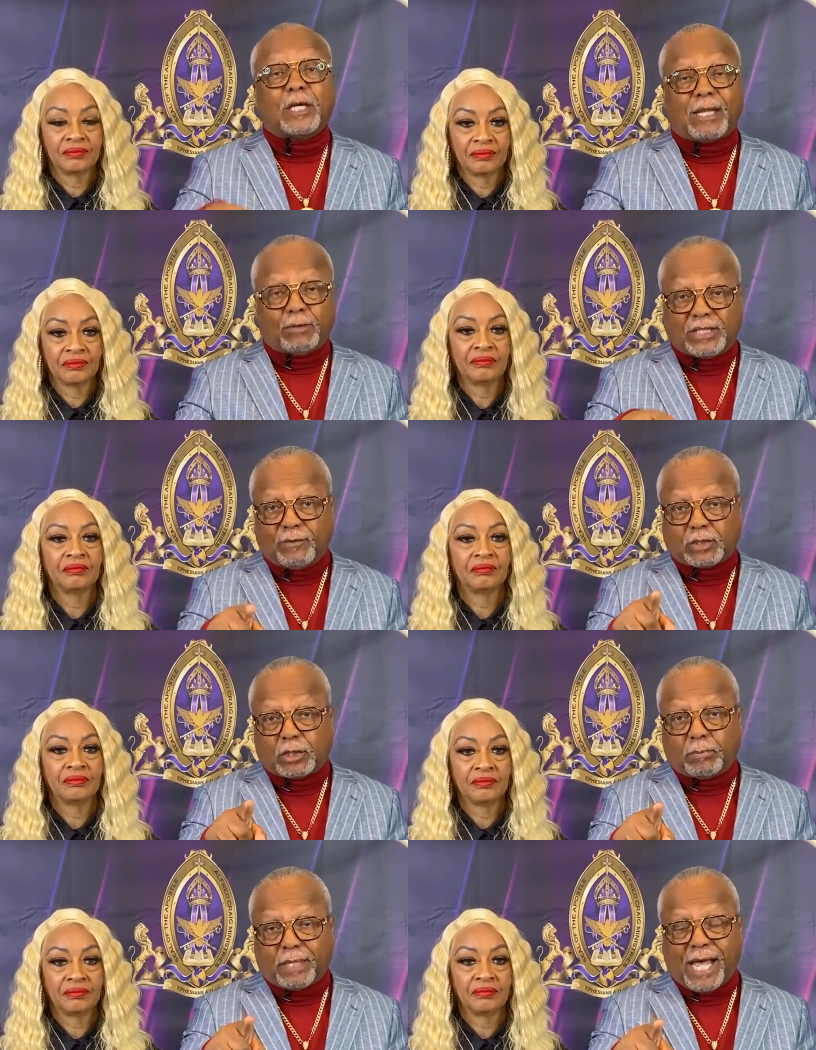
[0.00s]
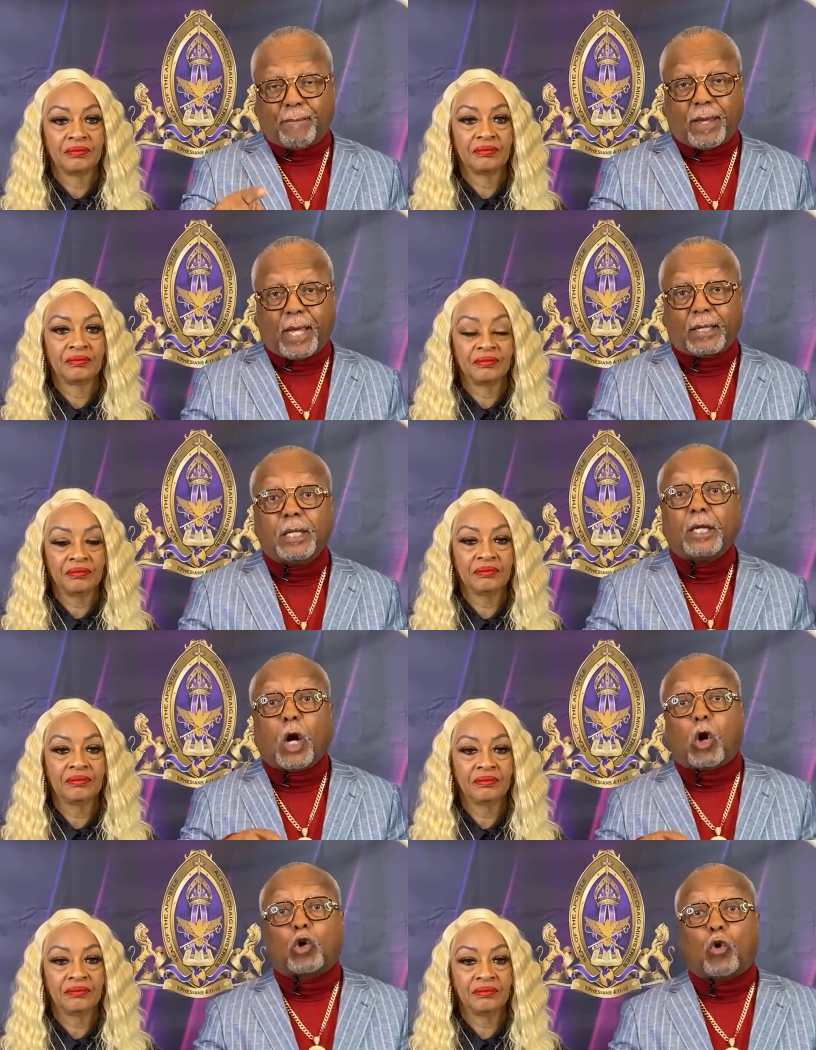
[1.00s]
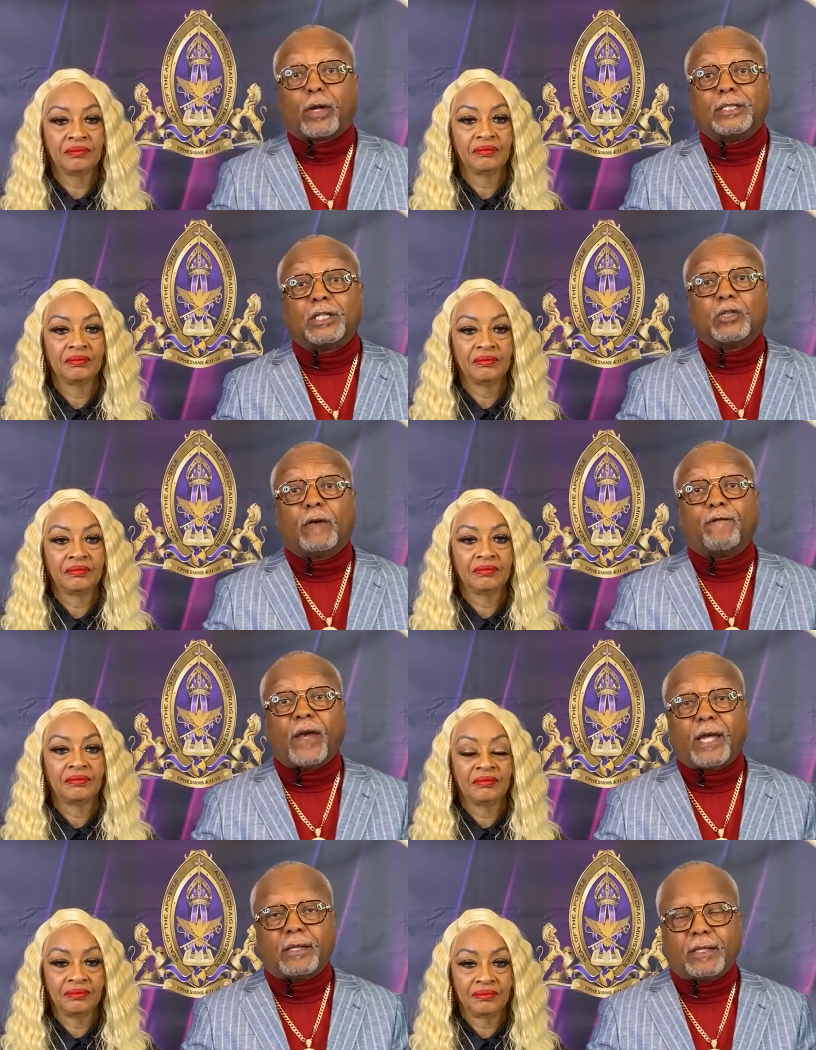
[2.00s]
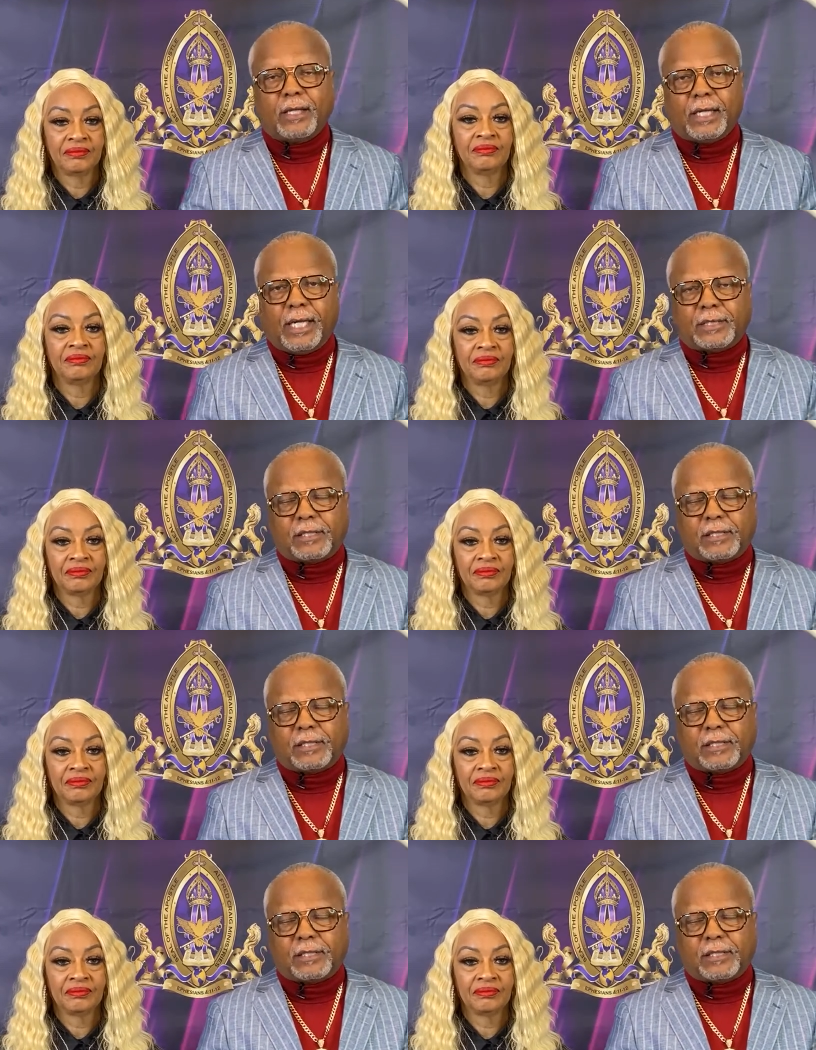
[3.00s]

Speaker 1: manifestation. That was Jesus told the blind man, mm-hmm. according to your faith. Mm-hmm.